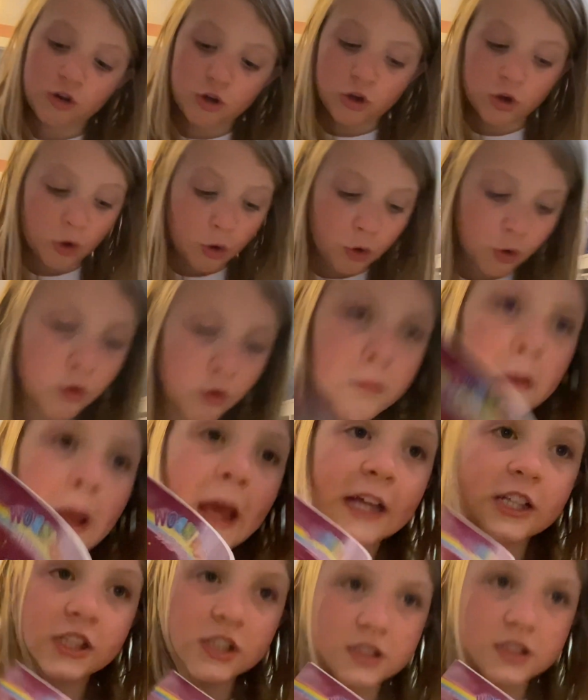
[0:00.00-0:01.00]
two
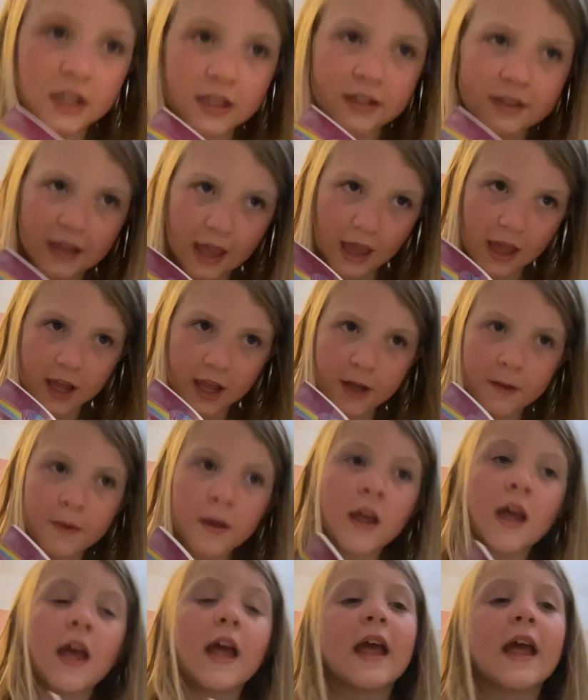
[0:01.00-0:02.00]
pages a day.
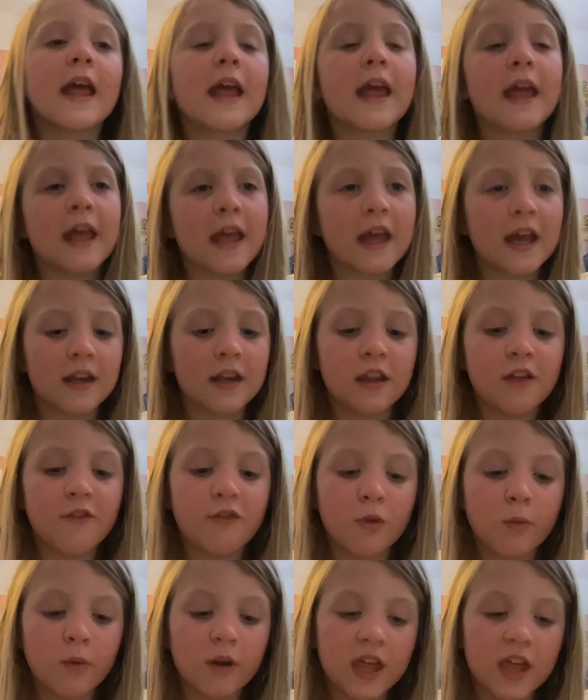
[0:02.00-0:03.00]
And if
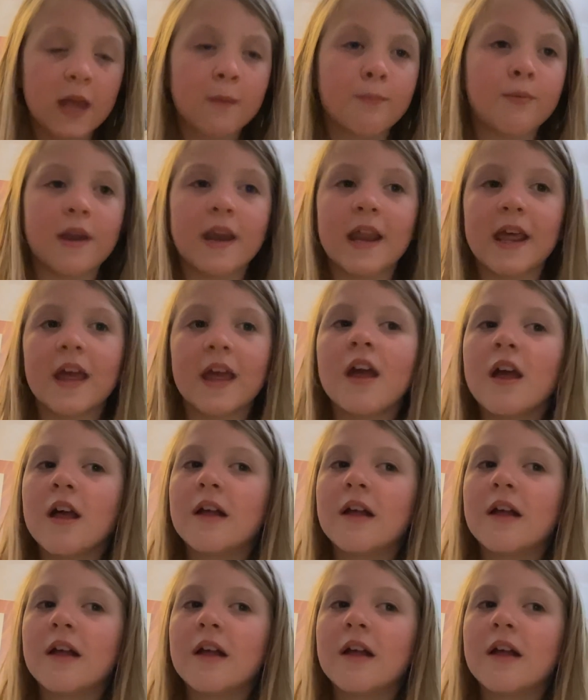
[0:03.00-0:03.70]
you want to keep reading,